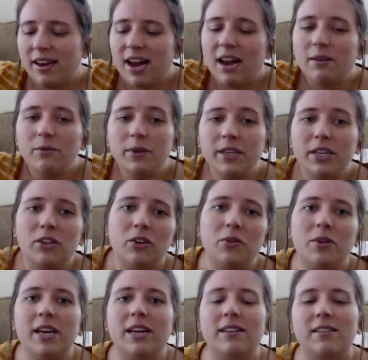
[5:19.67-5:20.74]
I really do
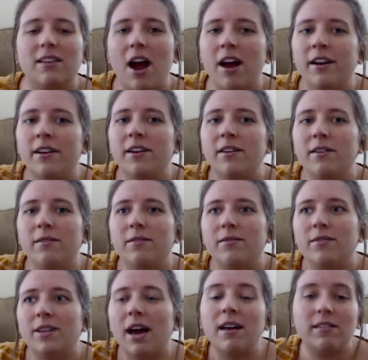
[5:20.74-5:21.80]
think it's kind
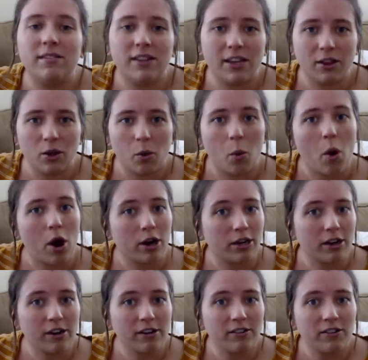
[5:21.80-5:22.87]
of testing the
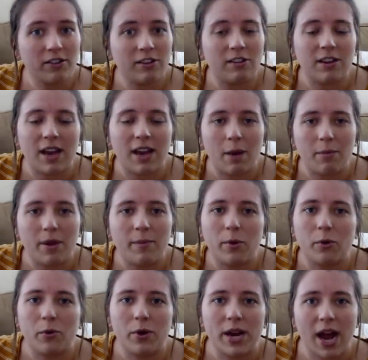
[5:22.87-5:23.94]
waters to see how
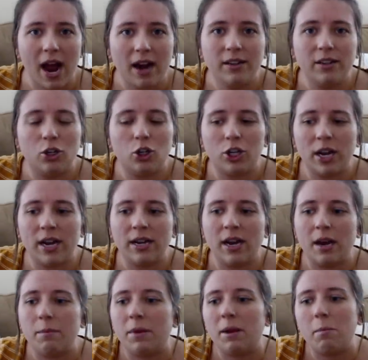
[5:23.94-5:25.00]
people react to Shane
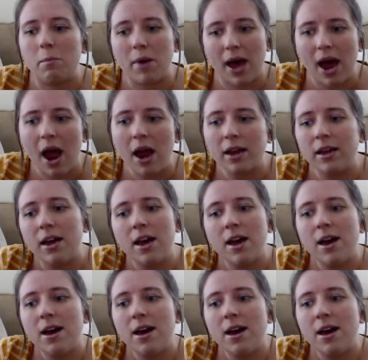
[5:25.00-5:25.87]
coming back.